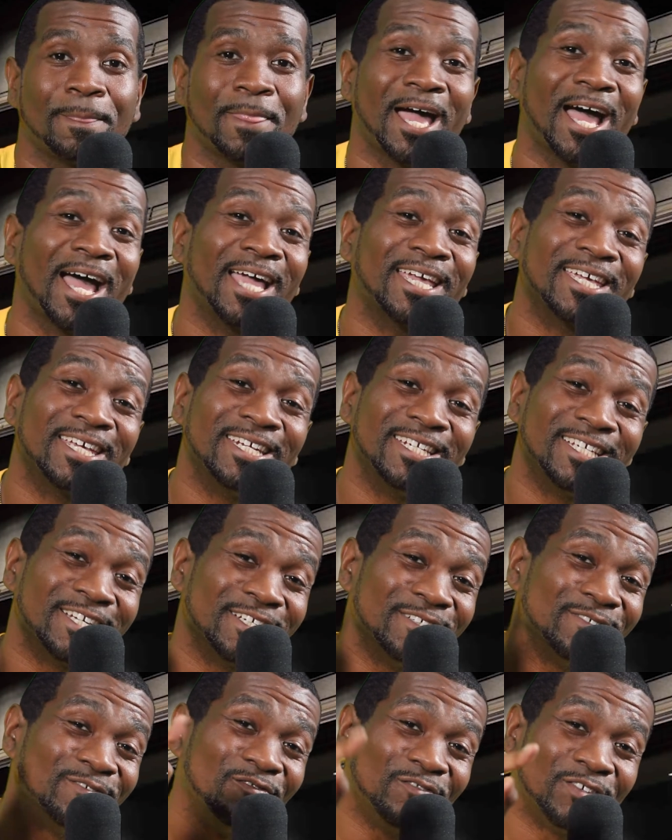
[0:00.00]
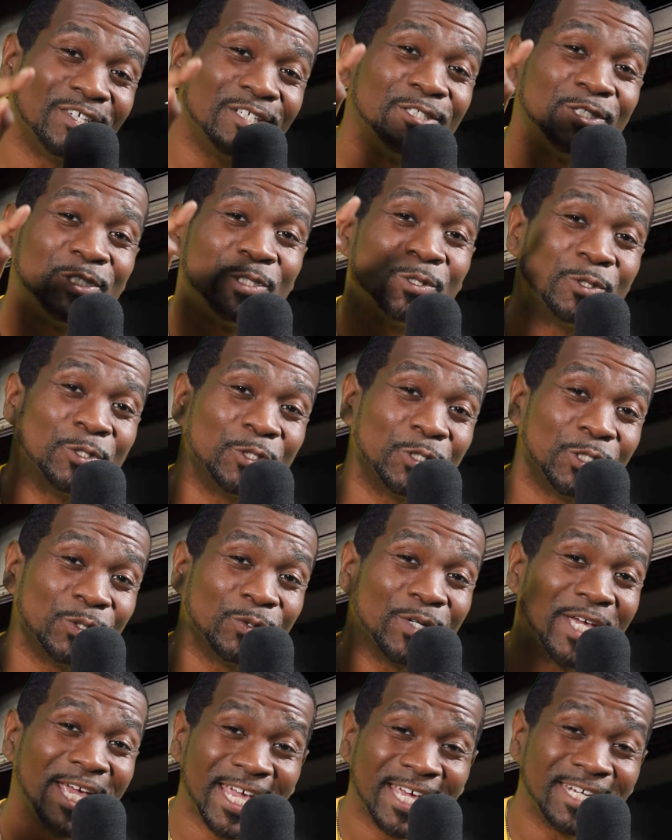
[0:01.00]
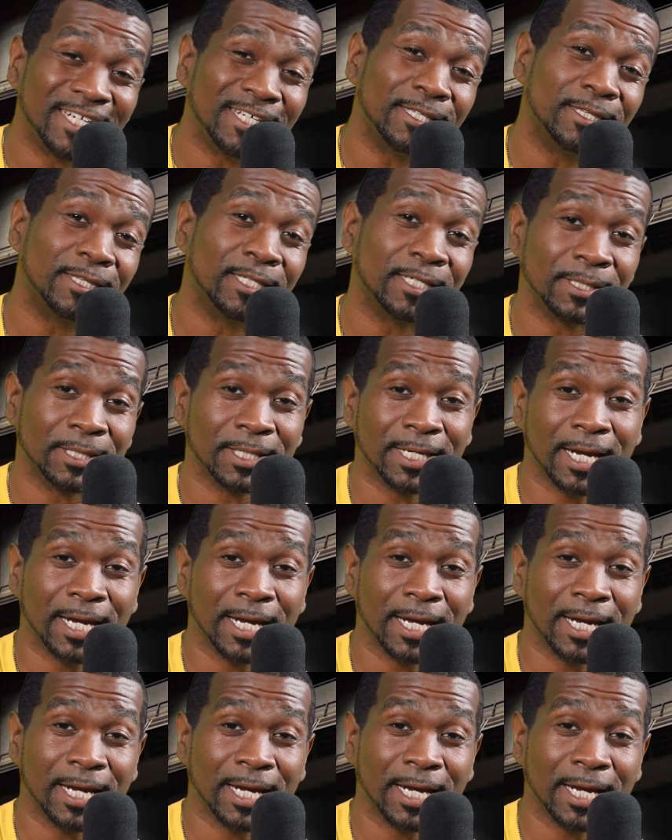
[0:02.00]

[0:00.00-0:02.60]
I can convince you to do anything that